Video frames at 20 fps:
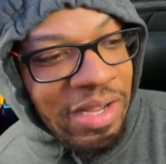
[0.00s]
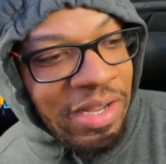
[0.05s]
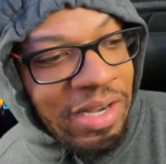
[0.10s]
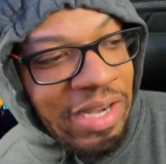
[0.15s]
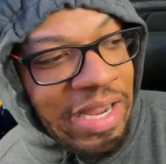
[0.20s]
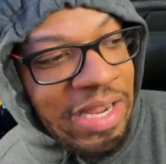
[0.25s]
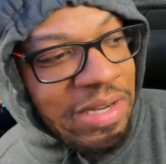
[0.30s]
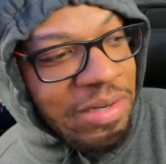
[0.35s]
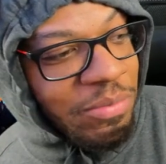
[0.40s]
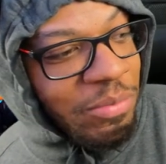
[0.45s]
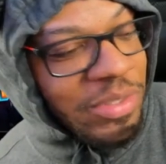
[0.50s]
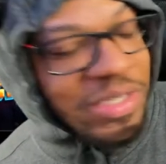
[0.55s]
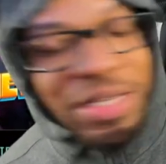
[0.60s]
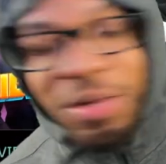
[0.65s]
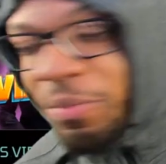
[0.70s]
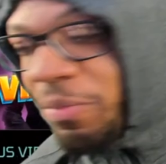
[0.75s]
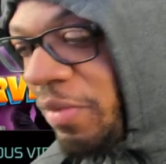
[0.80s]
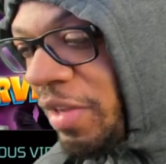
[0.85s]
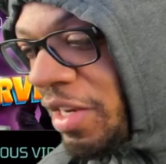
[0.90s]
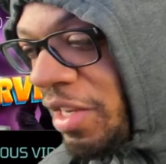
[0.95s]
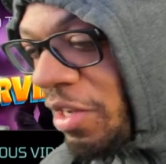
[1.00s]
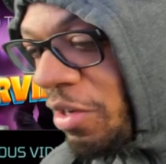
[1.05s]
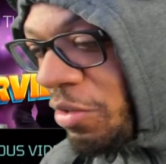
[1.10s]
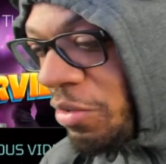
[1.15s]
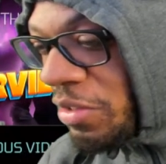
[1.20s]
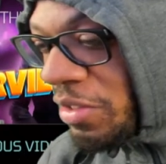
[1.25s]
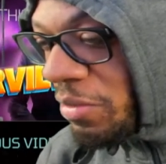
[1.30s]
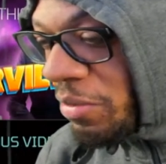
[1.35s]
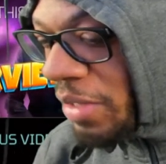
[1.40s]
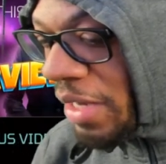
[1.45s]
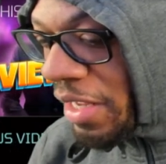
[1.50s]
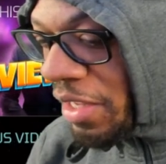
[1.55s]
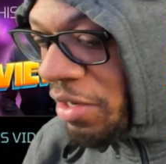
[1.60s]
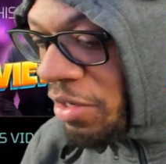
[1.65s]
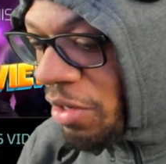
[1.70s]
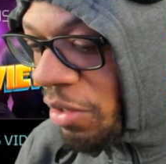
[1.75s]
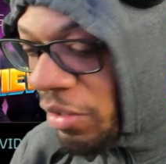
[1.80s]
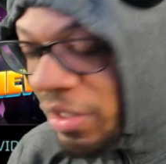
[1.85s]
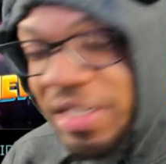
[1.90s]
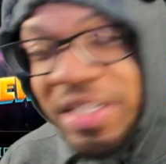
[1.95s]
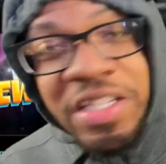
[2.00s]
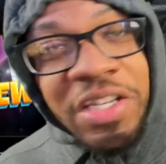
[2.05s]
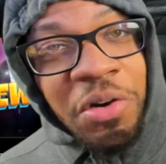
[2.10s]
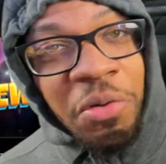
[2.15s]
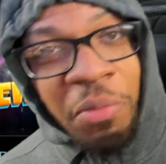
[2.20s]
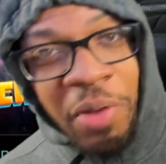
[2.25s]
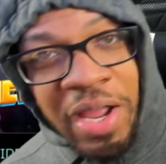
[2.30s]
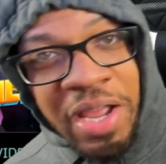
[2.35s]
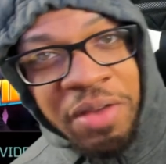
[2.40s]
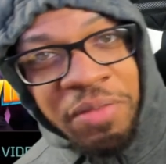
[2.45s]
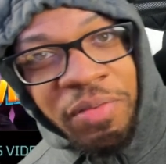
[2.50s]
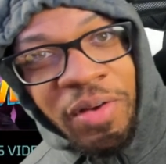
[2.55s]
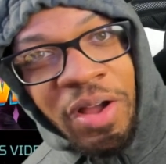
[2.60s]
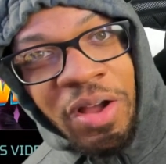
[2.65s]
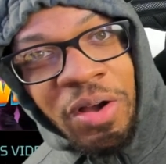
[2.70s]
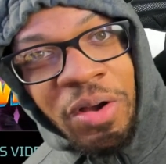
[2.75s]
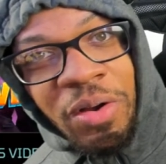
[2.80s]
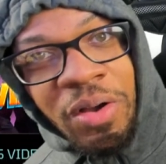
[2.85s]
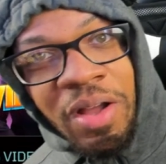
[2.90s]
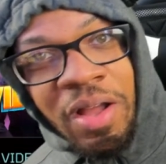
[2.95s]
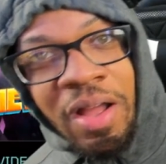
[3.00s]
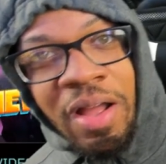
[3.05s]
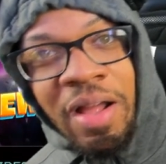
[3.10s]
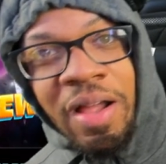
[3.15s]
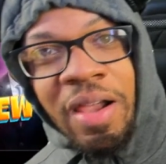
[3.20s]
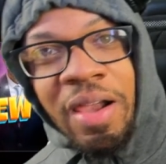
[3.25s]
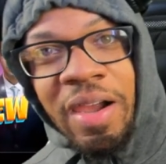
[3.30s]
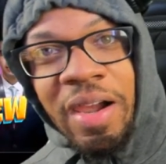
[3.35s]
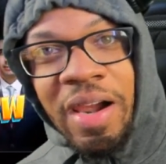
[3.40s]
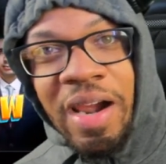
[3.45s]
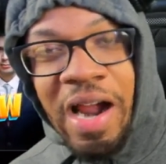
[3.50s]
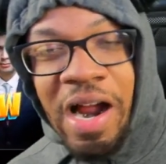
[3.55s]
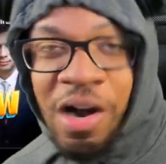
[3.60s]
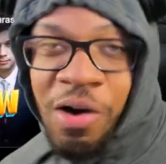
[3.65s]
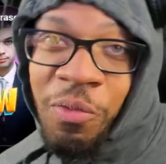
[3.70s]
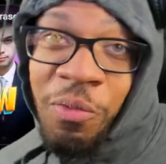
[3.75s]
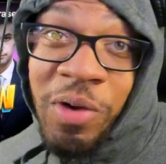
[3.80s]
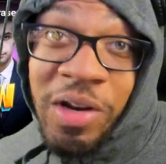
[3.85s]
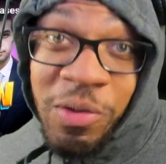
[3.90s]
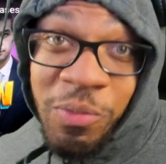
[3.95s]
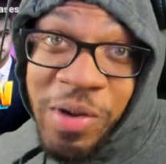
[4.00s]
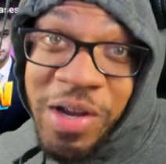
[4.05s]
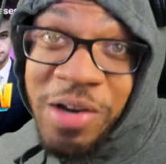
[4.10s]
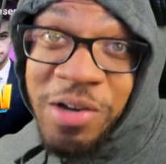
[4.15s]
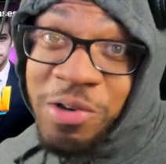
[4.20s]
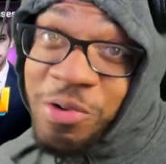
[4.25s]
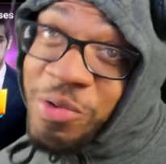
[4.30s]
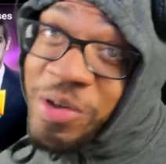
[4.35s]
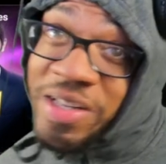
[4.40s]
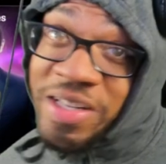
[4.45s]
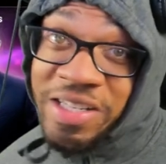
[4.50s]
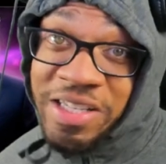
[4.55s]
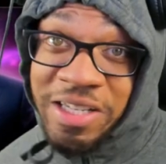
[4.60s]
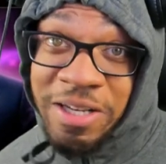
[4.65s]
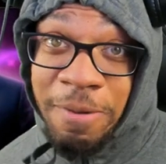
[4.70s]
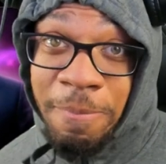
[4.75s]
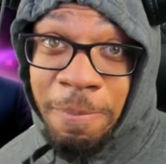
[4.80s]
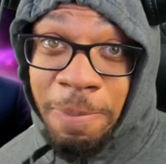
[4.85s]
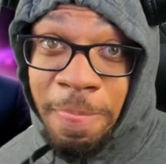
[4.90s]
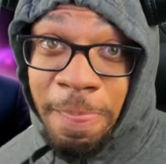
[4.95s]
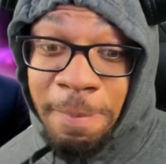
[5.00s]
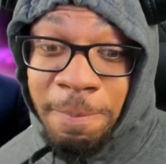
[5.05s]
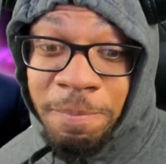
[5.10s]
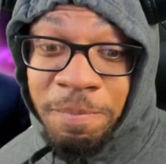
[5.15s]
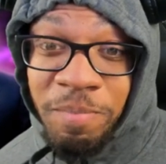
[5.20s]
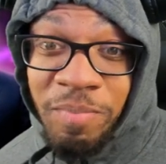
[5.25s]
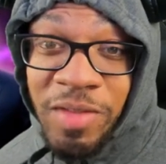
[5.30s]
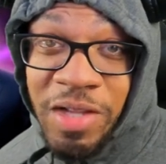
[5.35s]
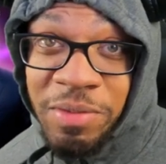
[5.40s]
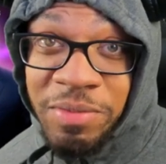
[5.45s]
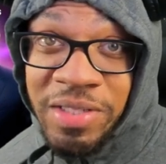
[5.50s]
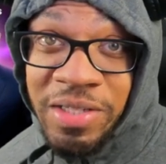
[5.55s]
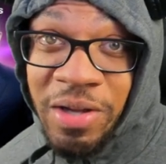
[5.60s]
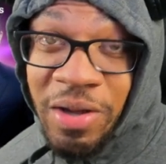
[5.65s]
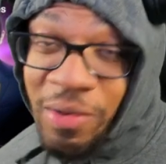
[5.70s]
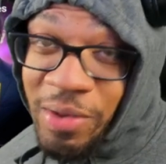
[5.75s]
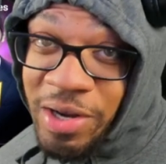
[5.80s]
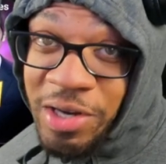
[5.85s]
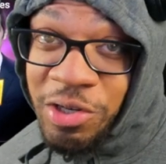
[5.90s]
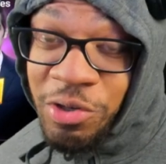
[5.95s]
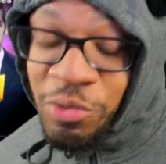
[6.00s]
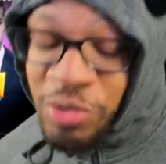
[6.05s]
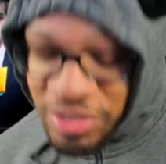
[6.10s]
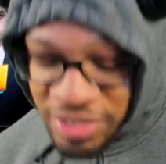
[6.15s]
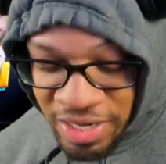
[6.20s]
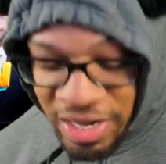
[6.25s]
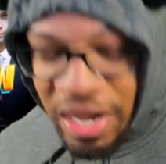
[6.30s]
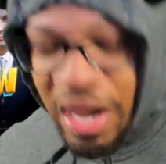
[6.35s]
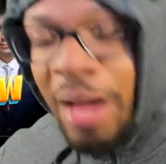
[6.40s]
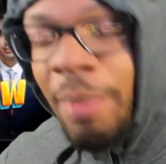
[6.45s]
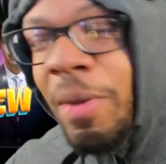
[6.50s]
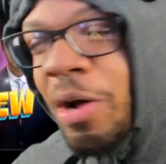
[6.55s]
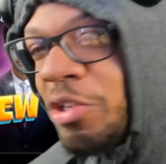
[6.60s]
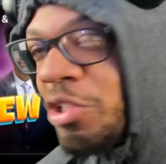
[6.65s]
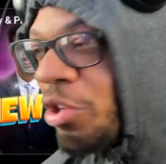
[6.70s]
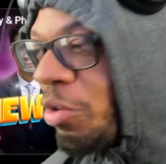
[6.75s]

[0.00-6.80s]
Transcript: like, what's that, videos, like, you know, listen to rainfall, we can do this. You know what I'm saying? All we can do is, I'm also